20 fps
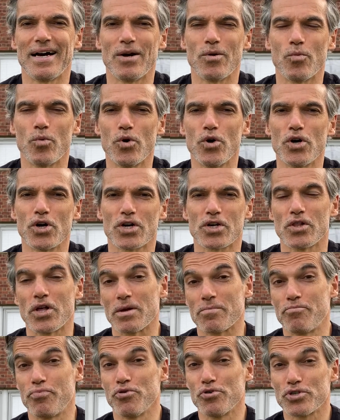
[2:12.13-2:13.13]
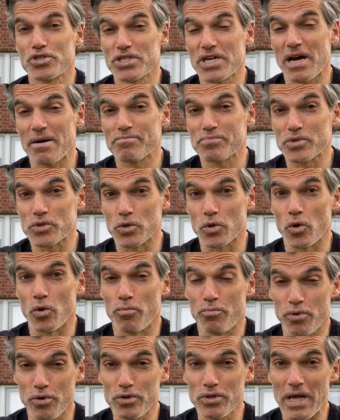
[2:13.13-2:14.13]
work like push-ups or
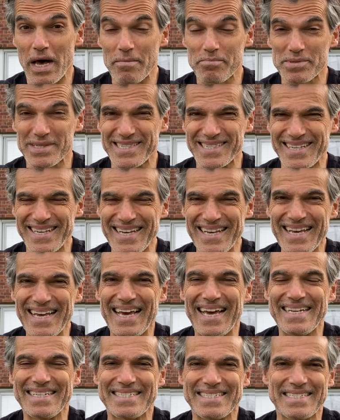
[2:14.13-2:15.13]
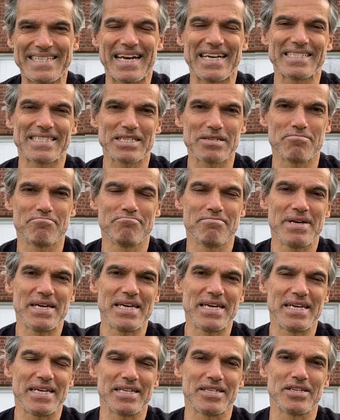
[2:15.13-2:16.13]
pull-ups, it doesn't
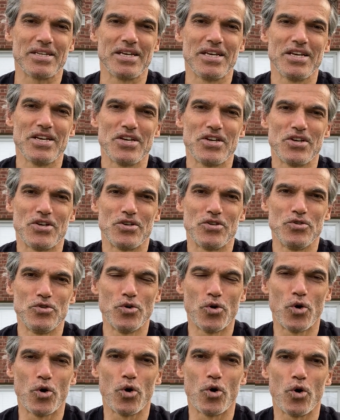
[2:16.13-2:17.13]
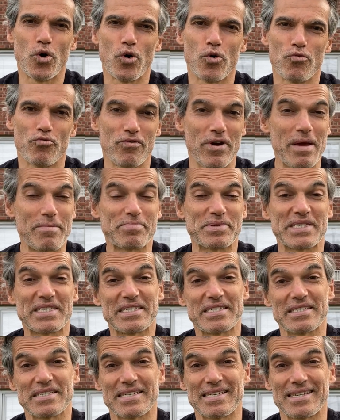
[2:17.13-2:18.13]
mean your
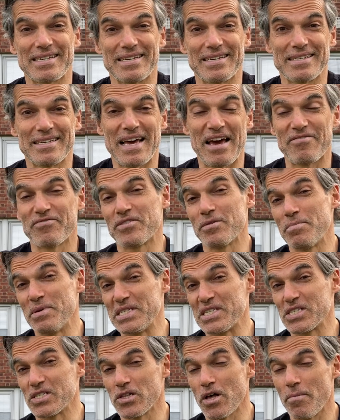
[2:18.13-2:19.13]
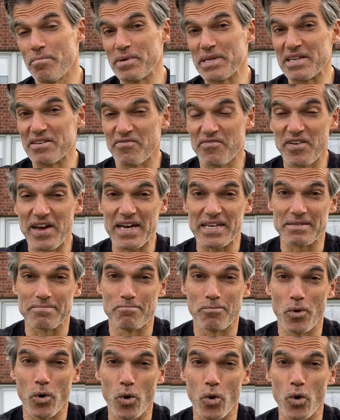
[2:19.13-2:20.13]
reps have to be sloppy. In fact,
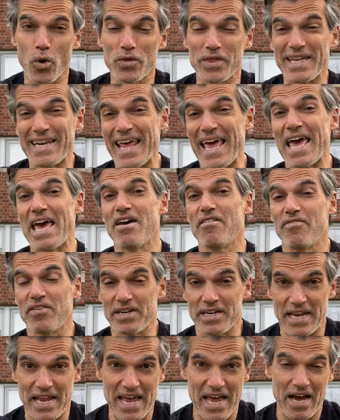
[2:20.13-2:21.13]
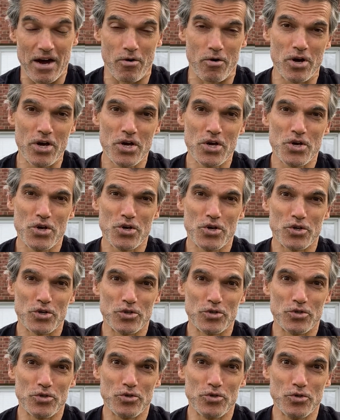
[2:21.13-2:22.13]
more than ever now,
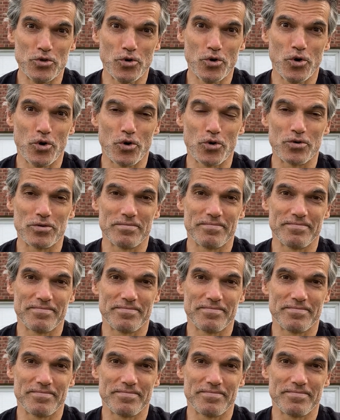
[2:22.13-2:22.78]
your